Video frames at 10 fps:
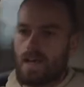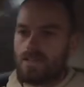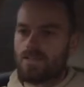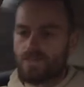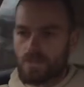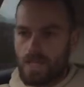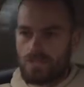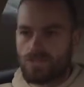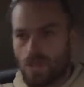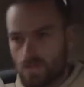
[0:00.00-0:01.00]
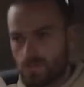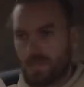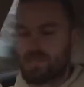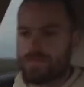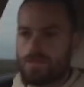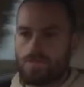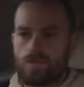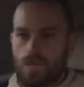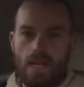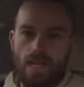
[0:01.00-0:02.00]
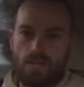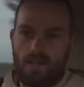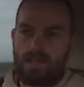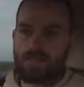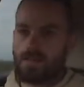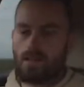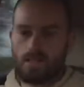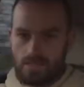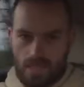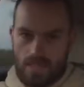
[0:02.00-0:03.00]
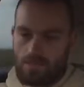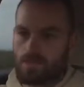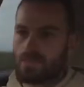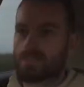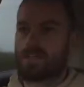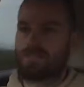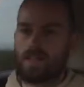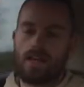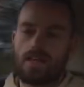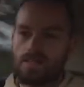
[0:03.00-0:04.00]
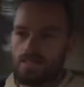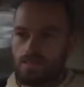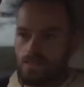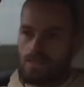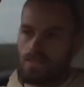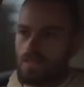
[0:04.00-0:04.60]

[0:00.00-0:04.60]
and you feel that jolt, and you hear it, and the lights dim and stuff like that. It just,